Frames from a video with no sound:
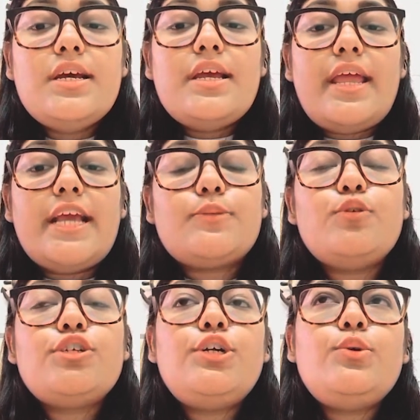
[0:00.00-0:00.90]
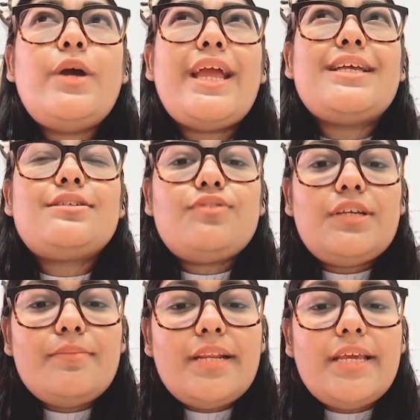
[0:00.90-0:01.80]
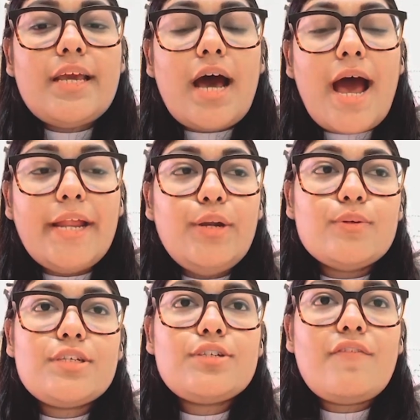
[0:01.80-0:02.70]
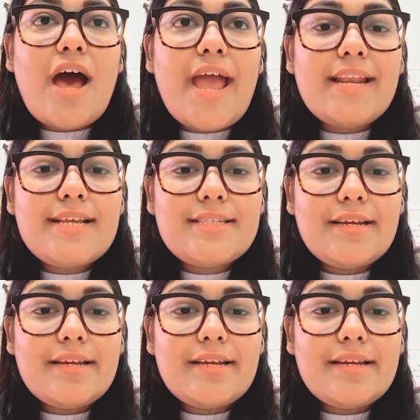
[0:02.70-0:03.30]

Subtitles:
Exposure to extremely high doses of ionizing